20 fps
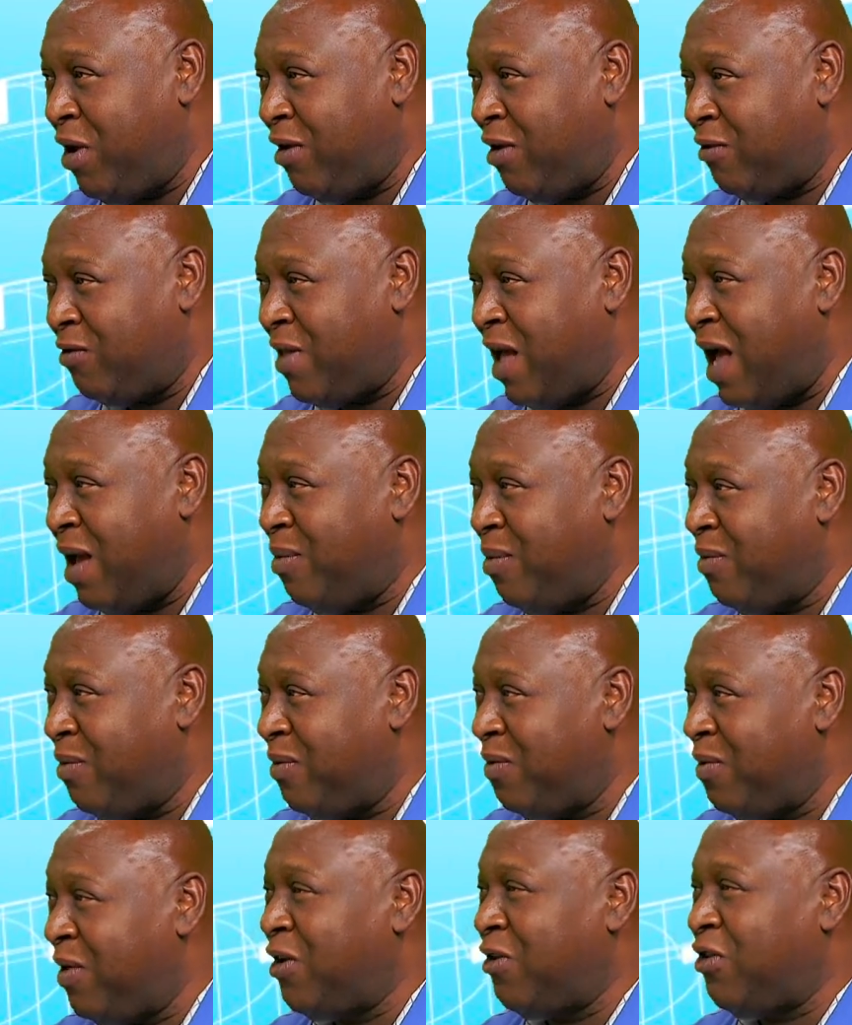of time,
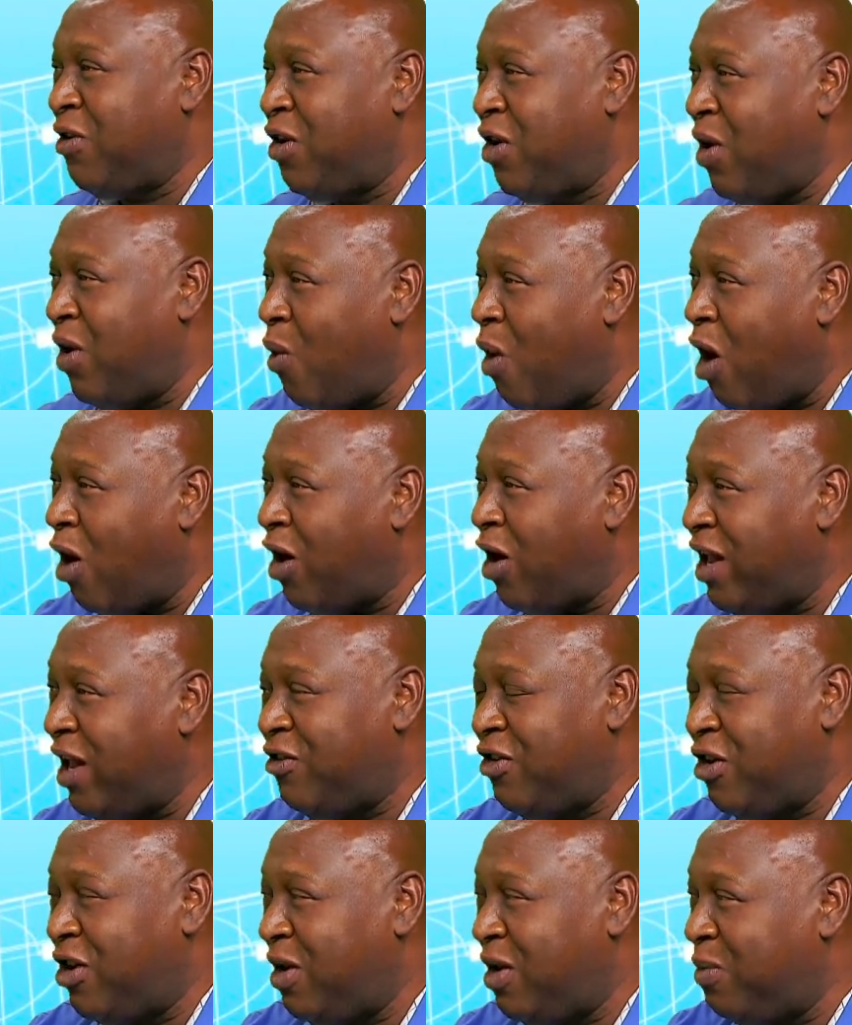because you're going to walk on it,
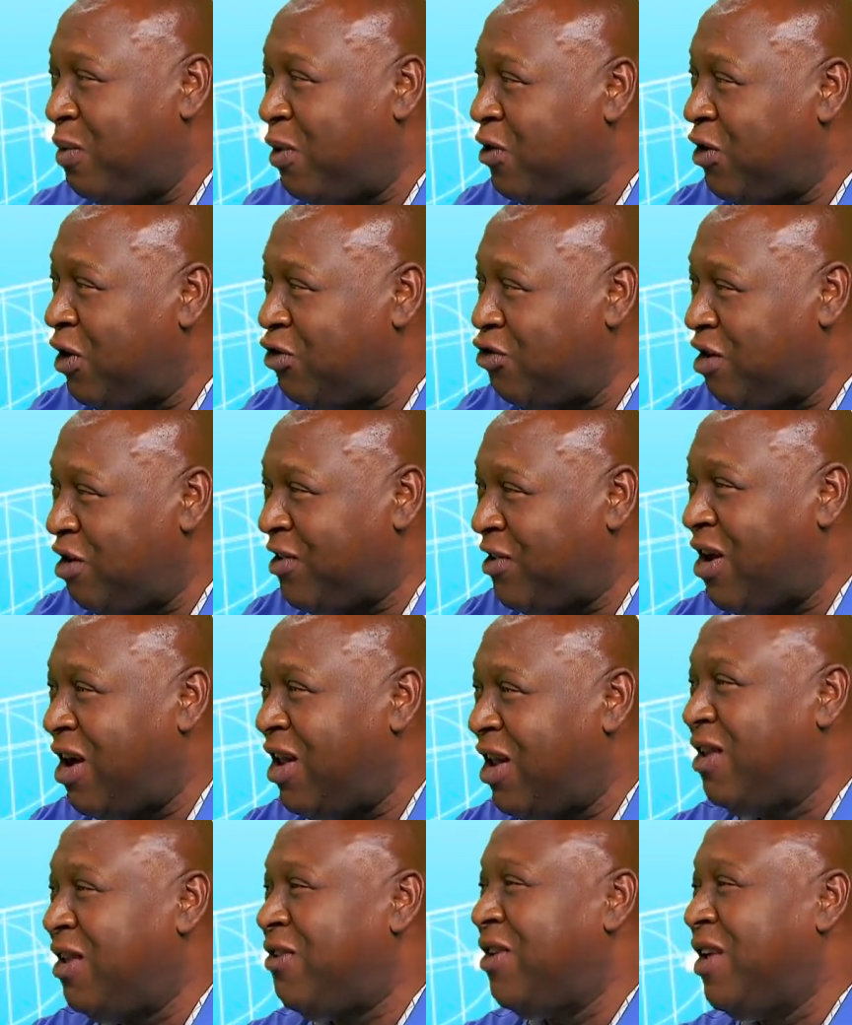you're going to put your dress
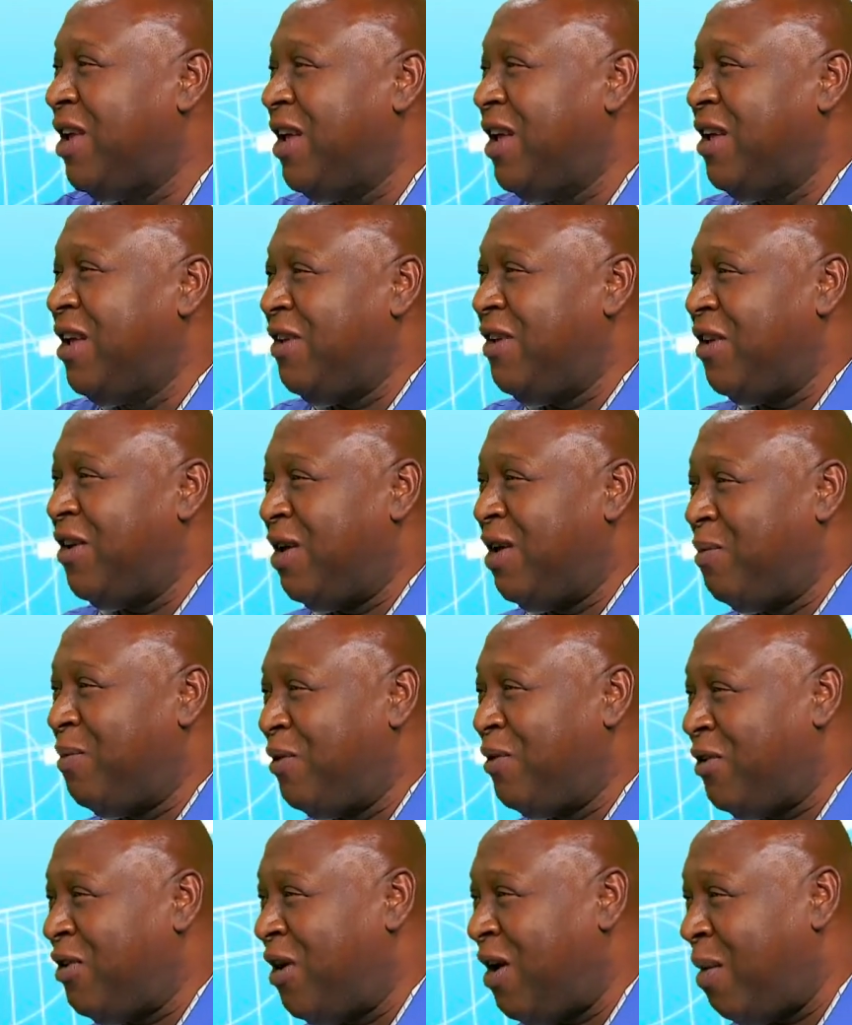on it, you're going to
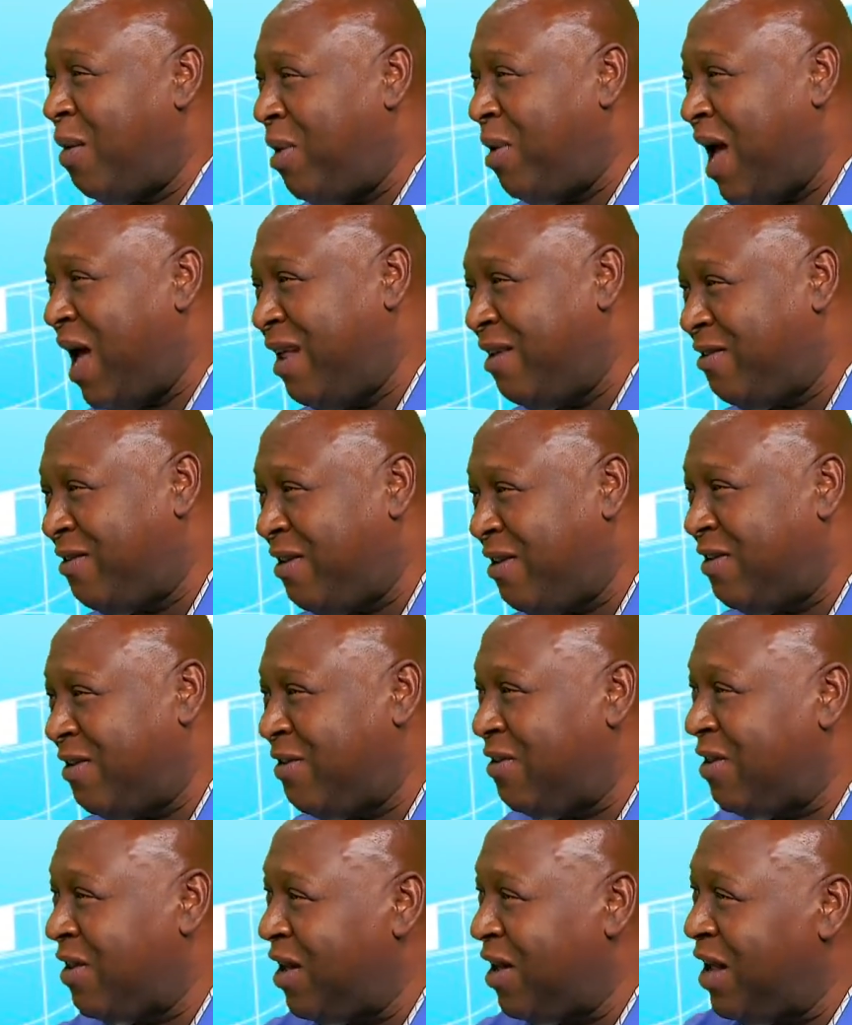put your
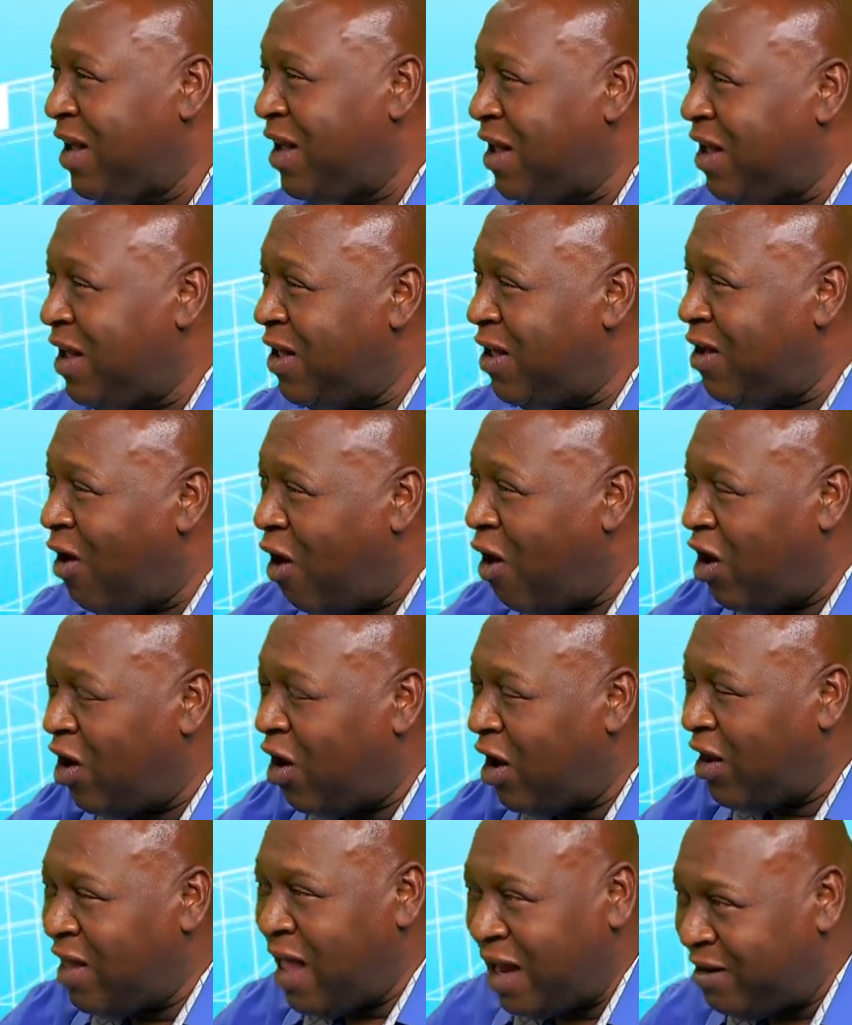appliances all
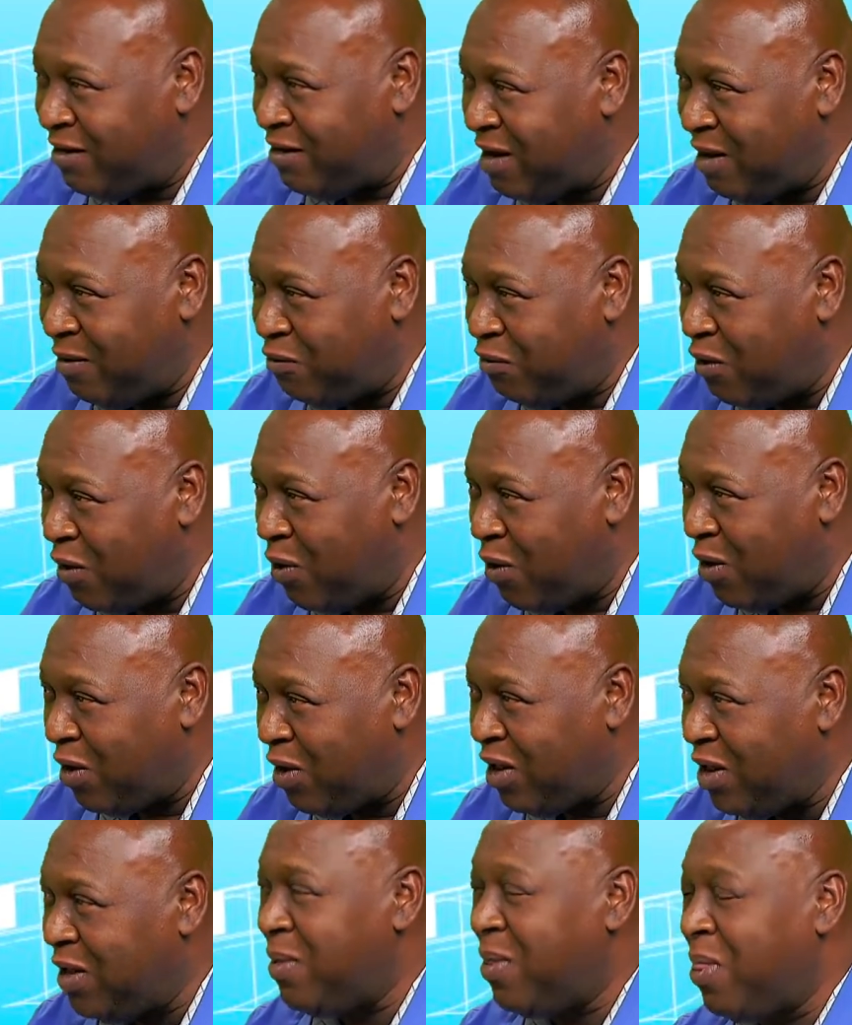on that same floor.
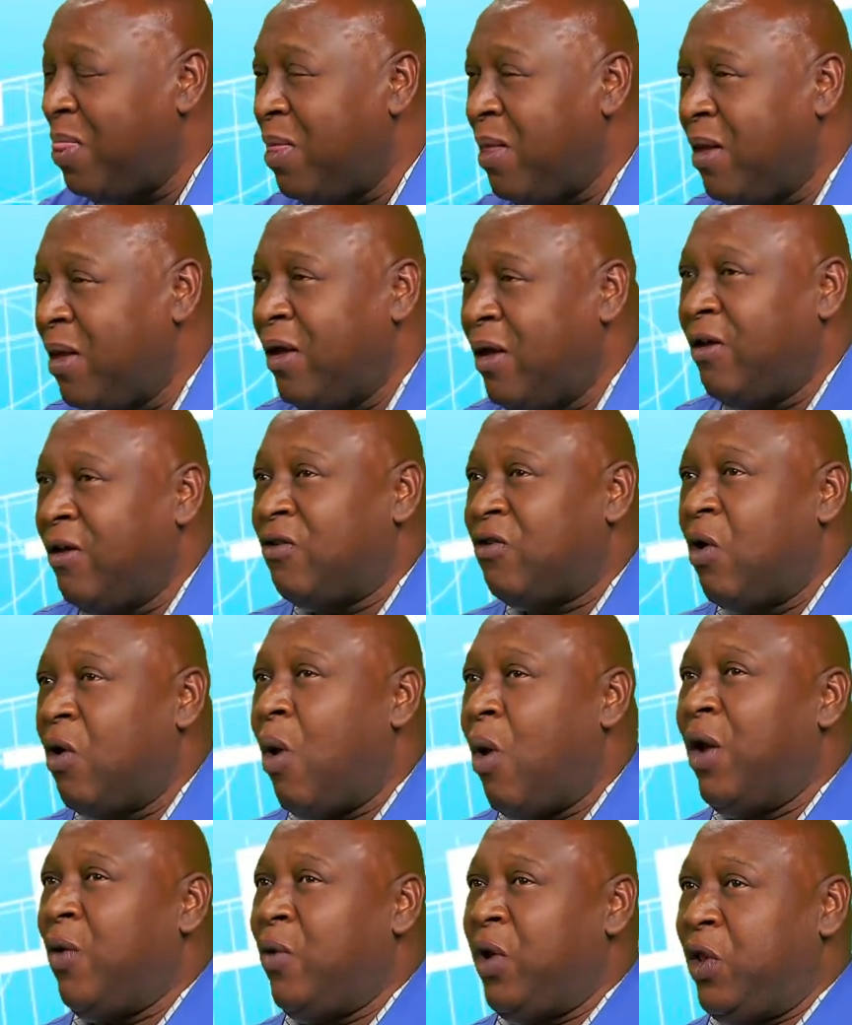So
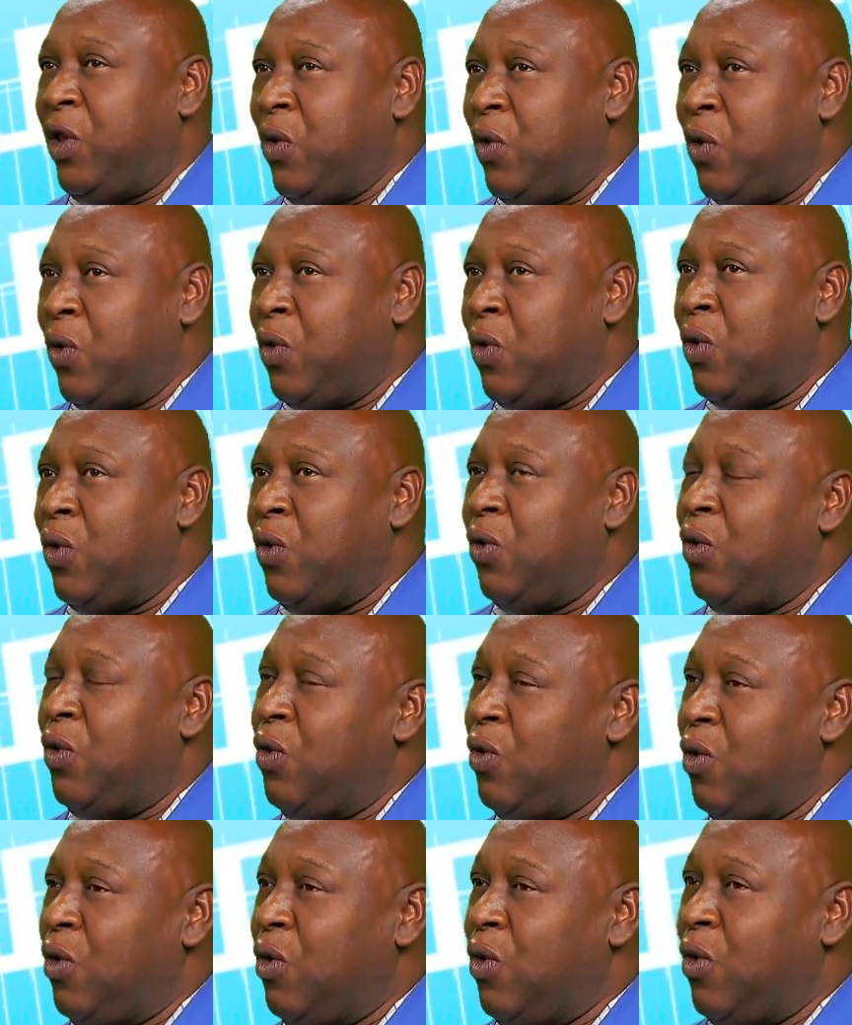what we do,
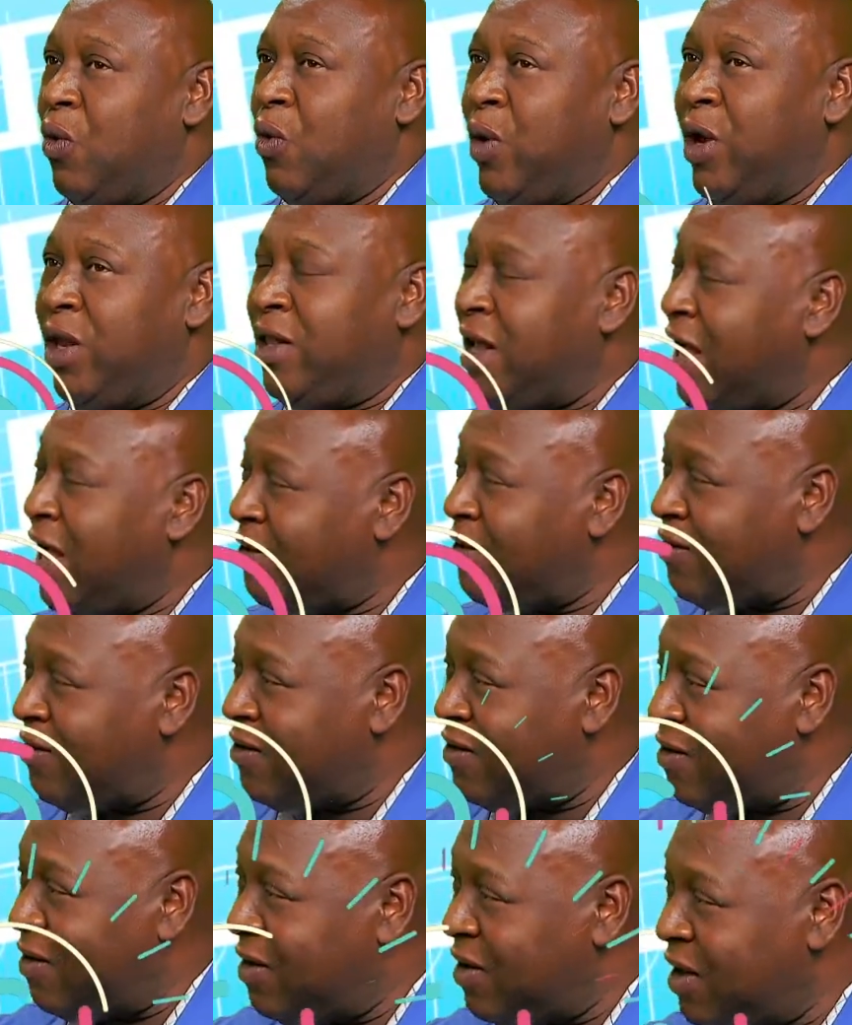we
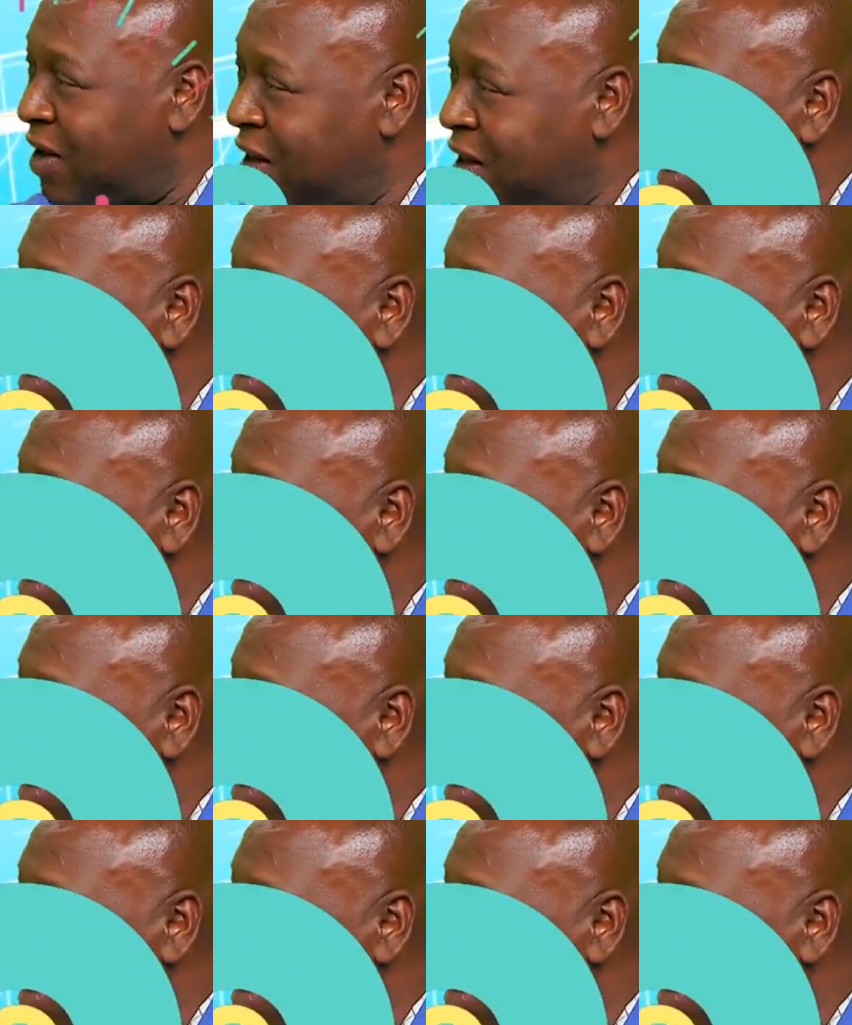test the